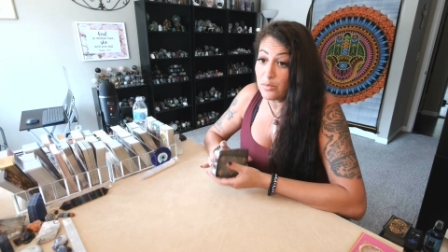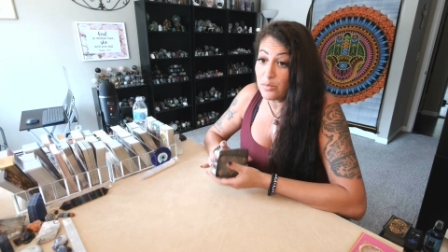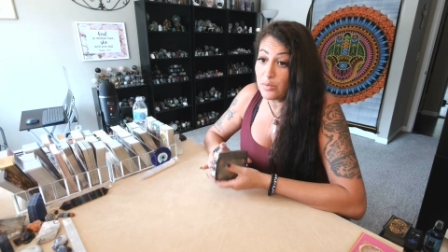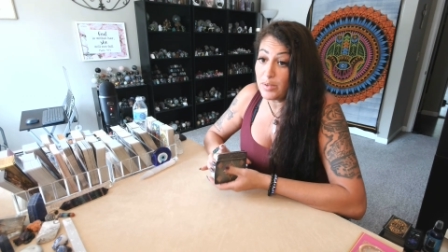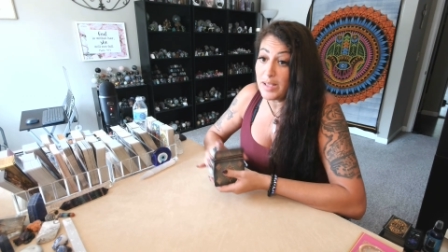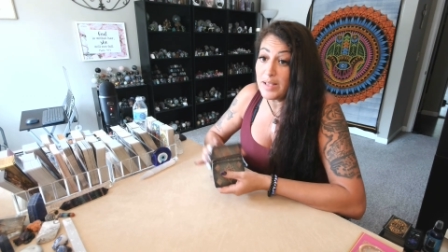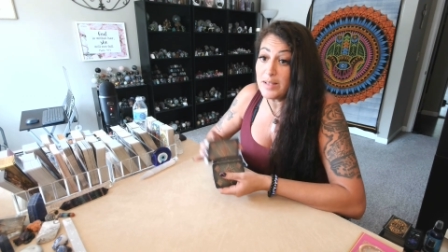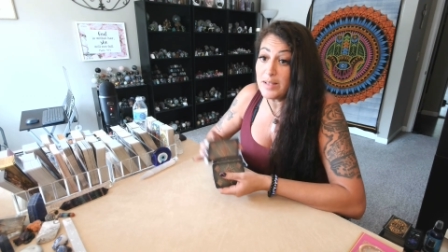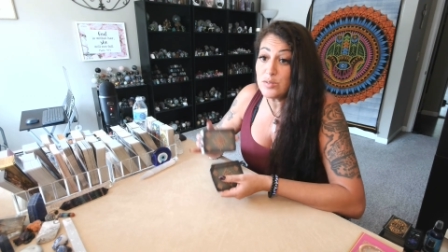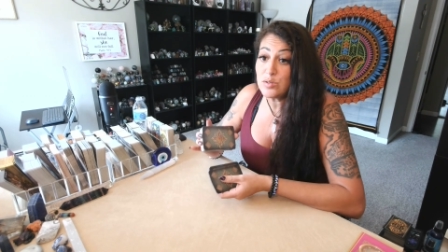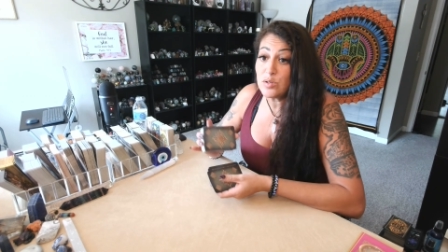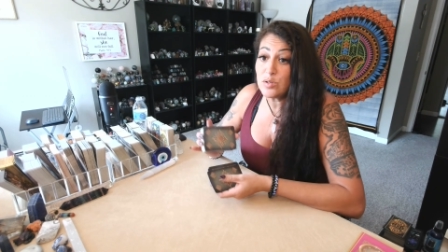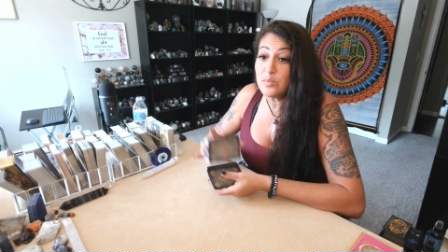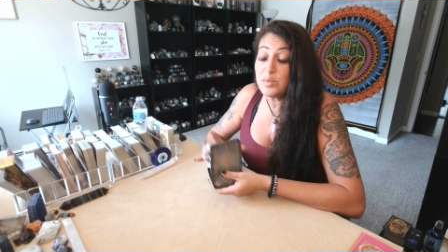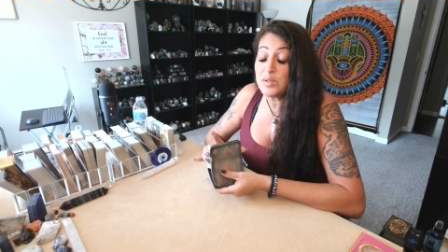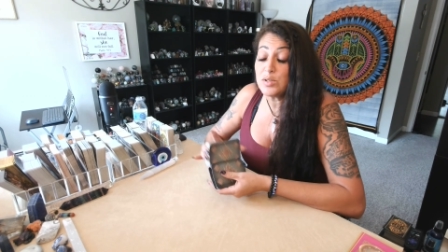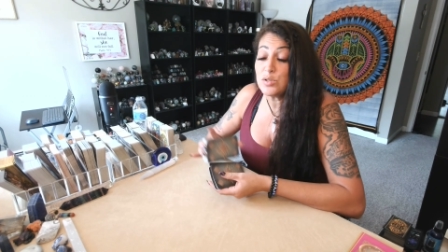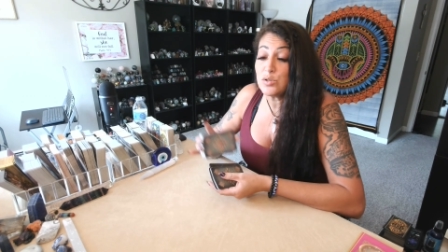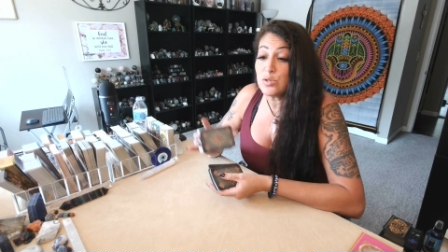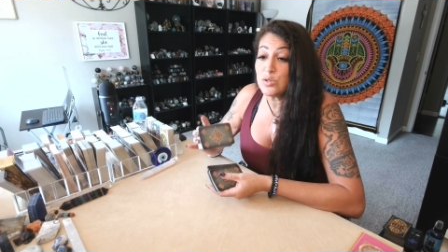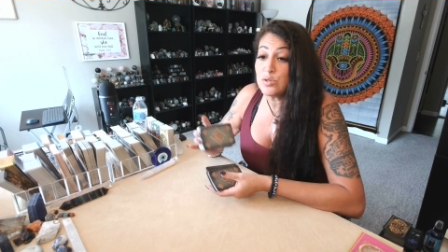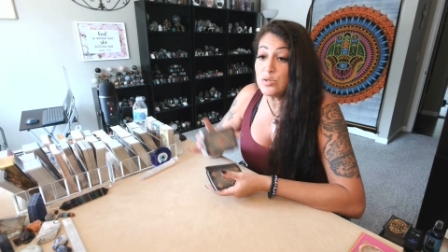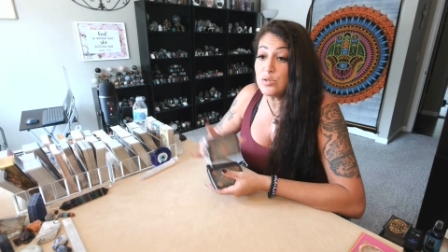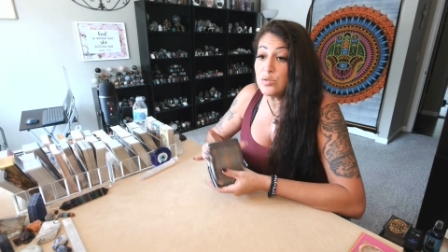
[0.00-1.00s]
Okay, so be
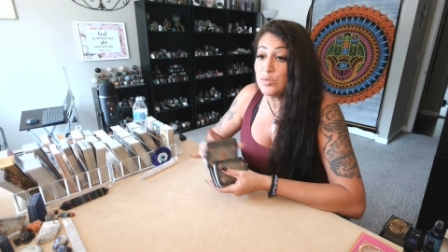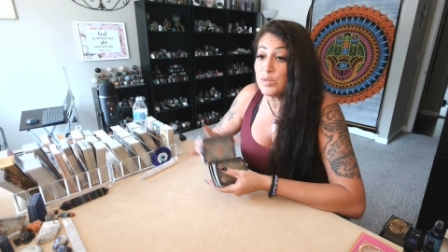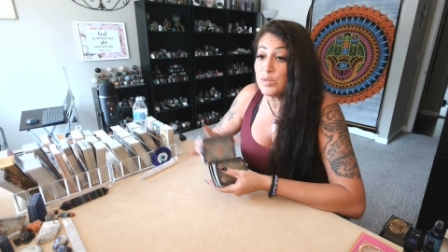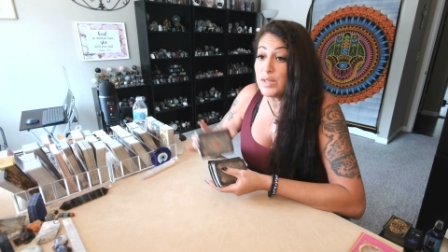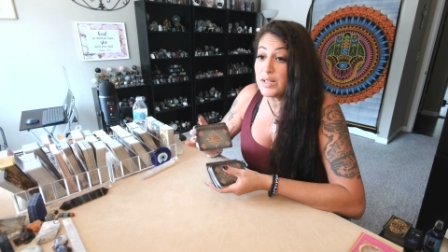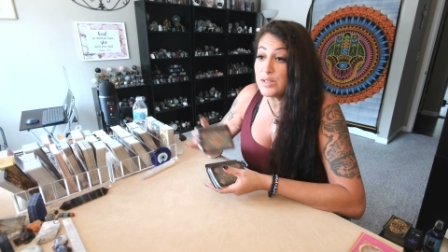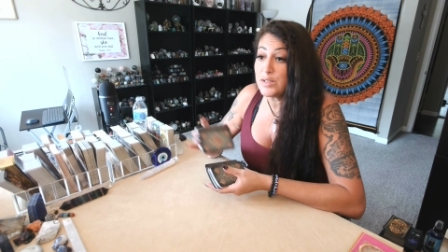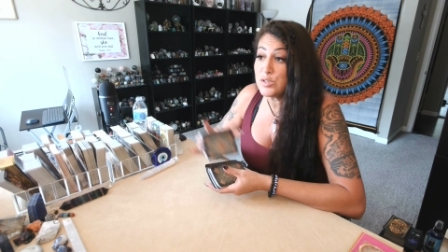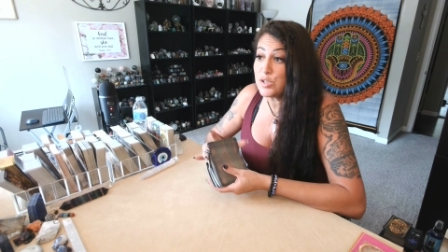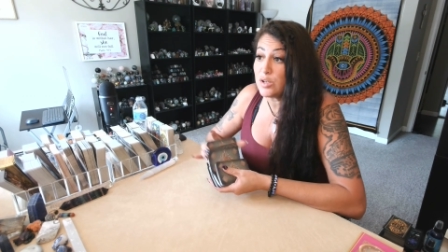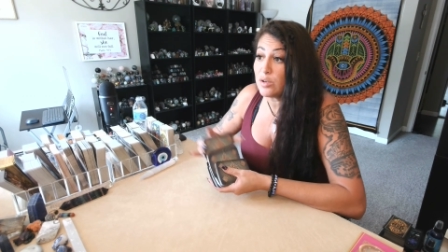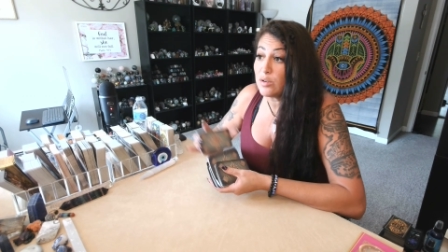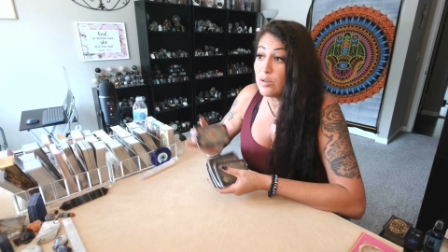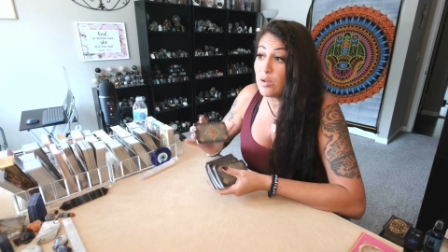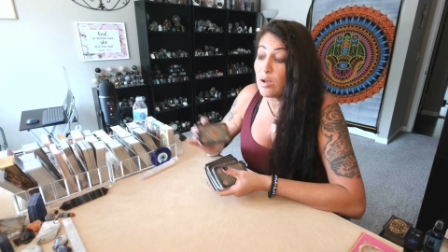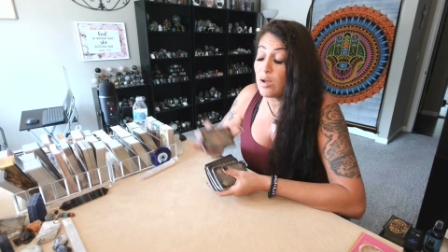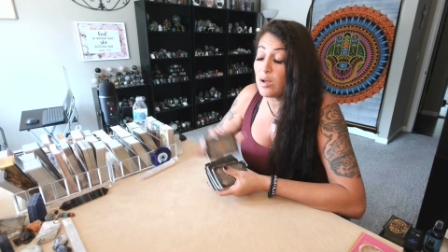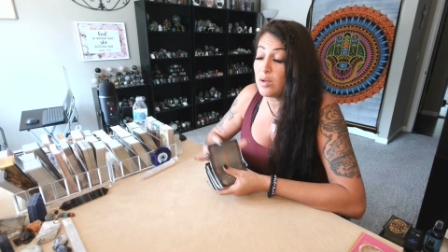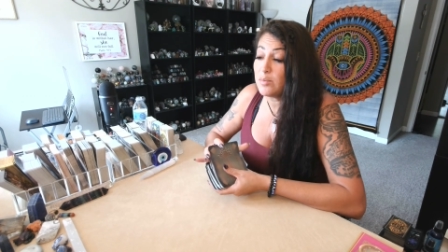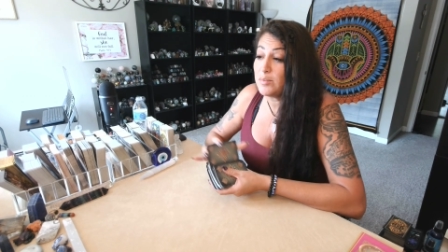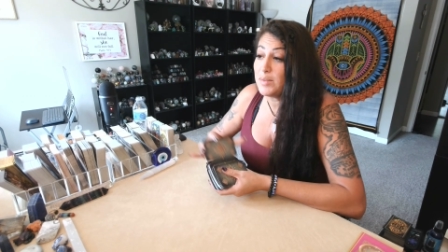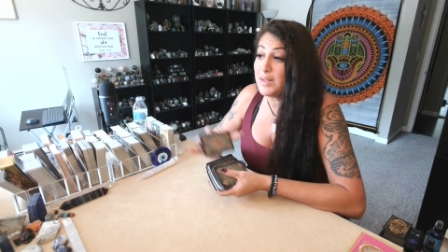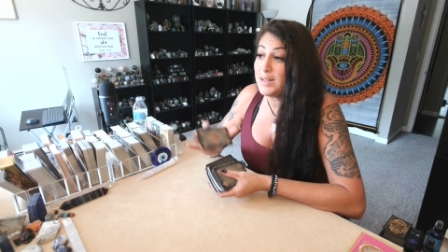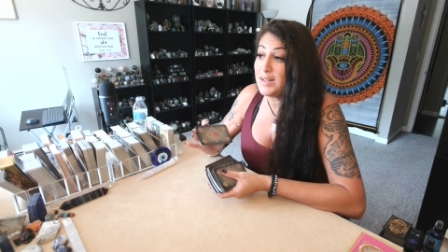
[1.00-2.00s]
sure to like, share,
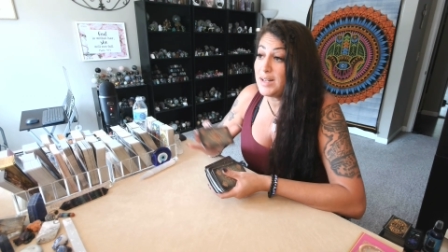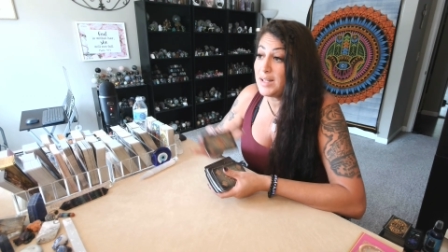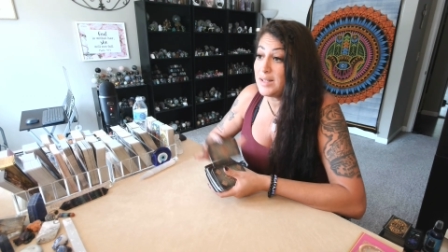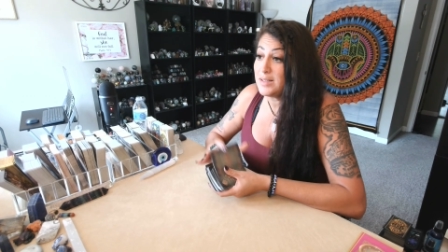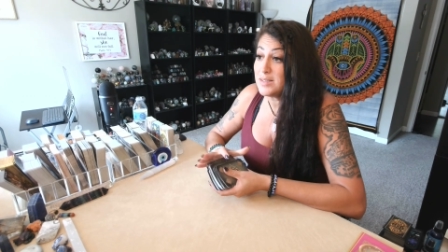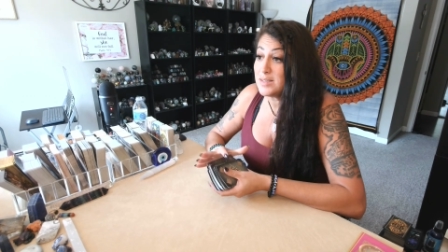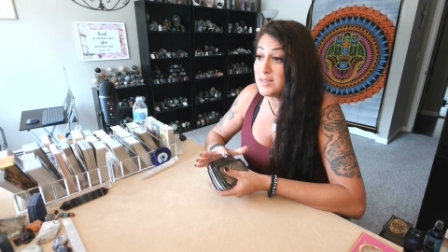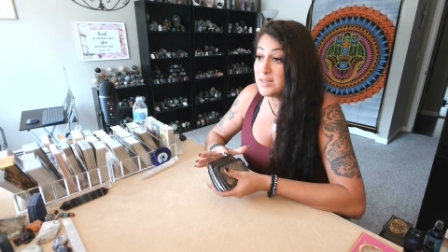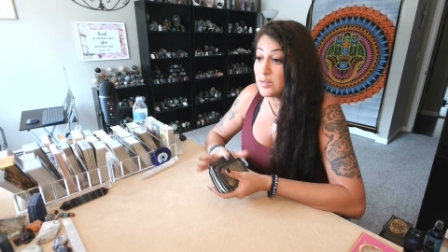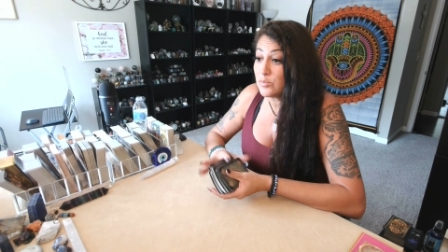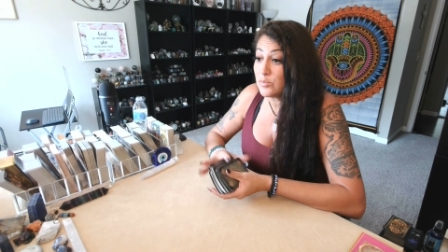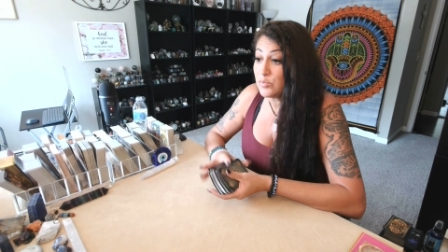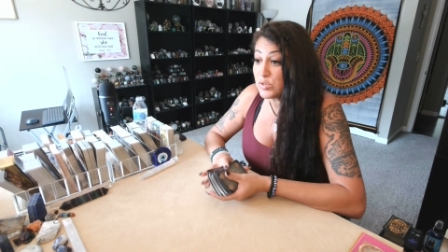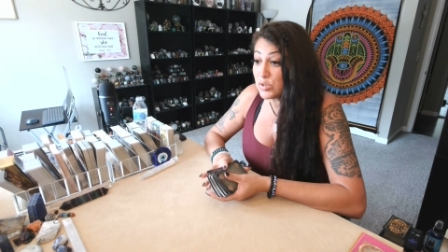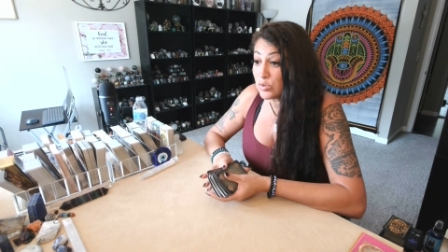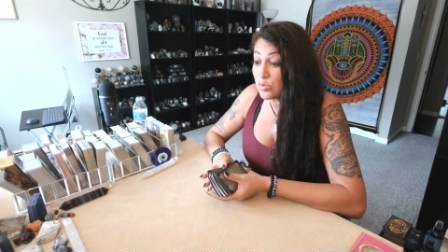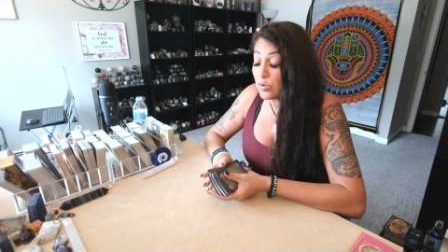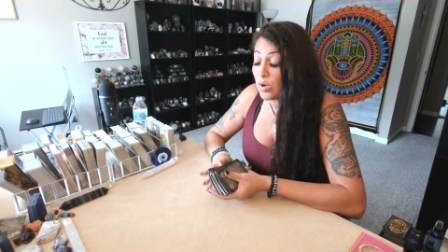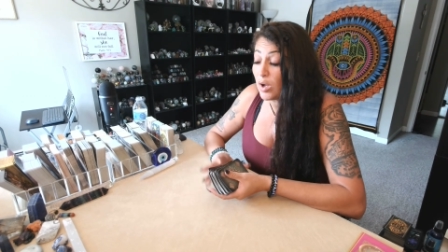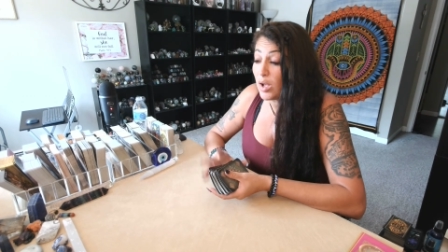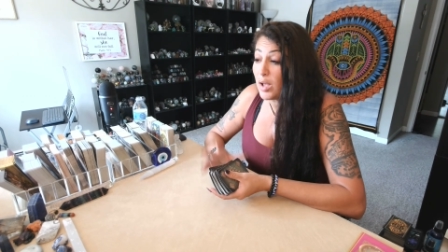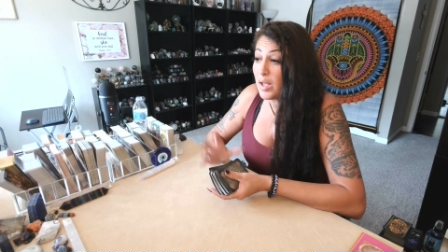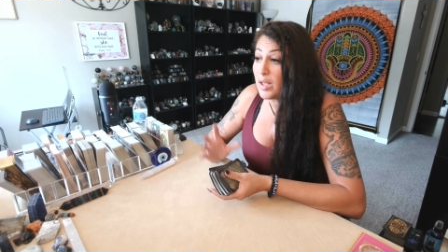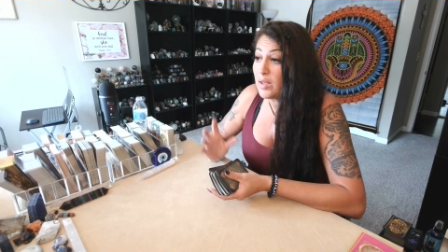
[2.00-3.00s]
comment, and
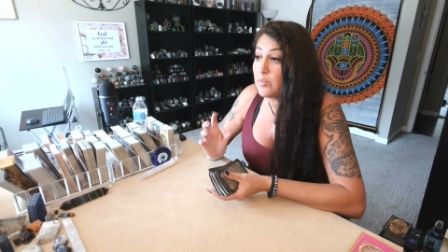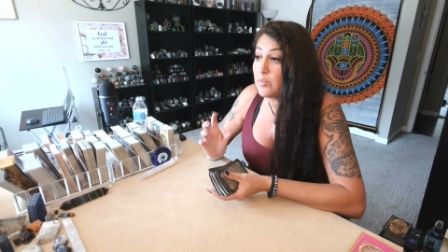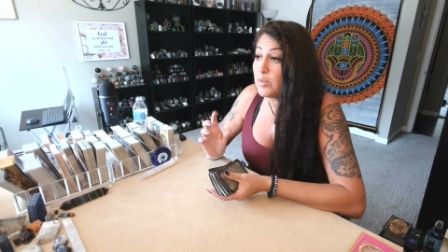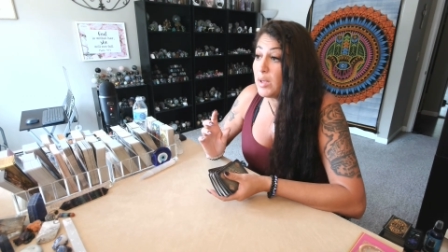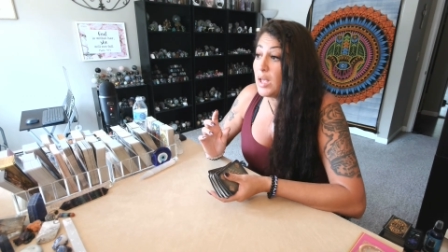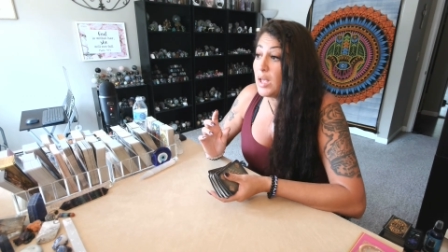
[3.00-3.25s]
subscribe.